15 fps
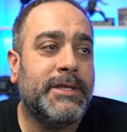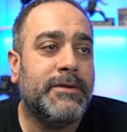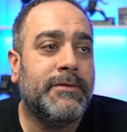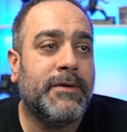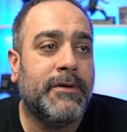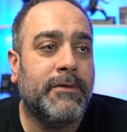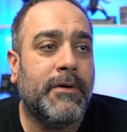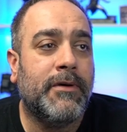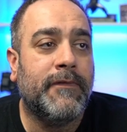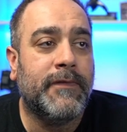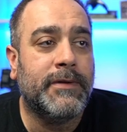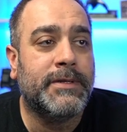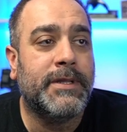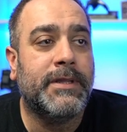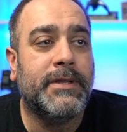you go over
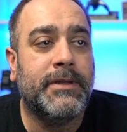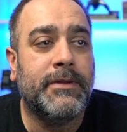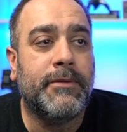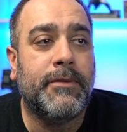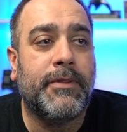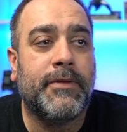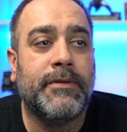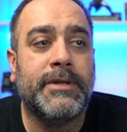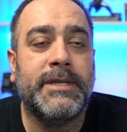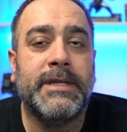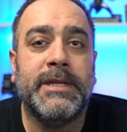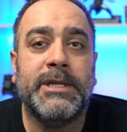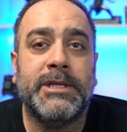to the new 13th